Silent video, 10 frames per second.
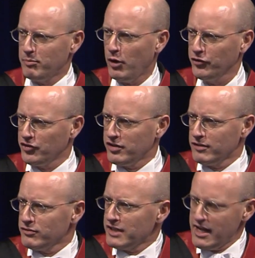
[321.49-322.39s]

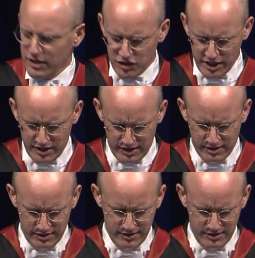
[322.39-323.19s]
positive and energetic.